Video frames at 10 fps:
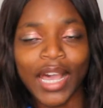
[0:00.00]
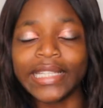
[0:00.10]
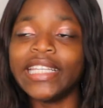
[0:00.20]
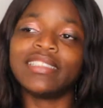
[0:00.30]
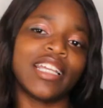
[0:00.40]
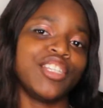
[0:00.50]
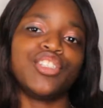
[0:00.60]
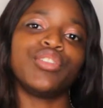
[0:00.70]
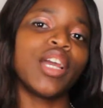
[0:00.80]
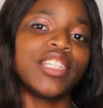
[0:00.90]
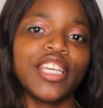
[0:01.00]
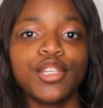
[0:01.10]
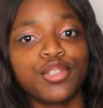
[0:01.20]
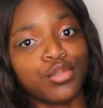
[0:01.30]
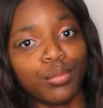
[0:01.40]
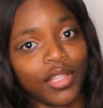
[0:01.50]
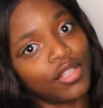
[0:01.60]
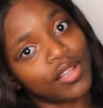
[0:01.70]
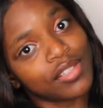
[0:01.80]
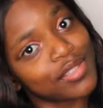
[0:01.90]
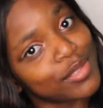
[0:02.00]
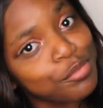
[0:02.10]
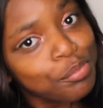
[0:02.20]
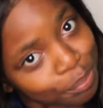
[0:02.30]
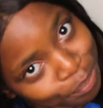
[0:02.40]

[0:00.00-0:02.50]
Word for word: and in Nigeria they used to beat us